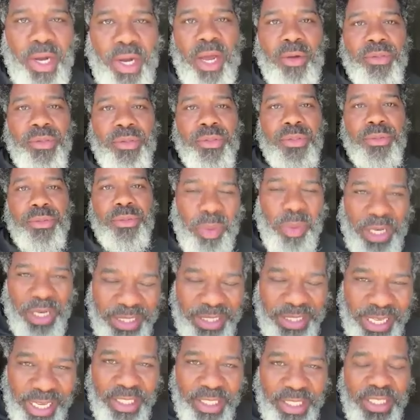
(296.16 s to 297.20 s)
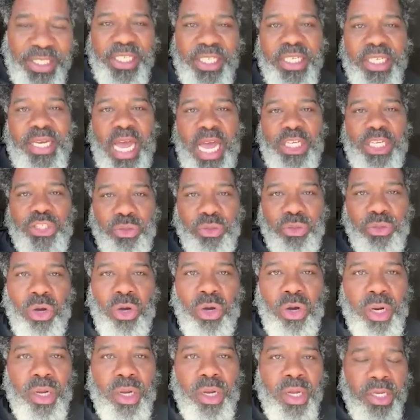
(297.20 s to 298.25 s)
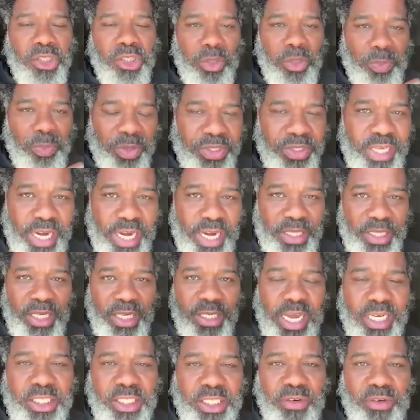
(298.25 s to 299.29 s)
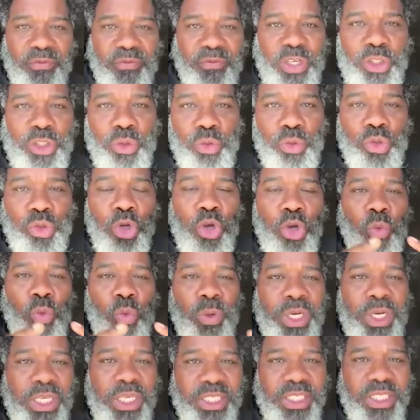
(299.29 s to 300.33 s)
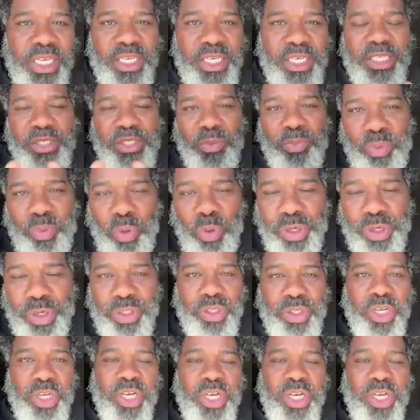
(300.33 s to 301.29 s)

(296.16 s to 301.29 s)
House. But he didn't send National Guard to protect elected officials when he sent his supporters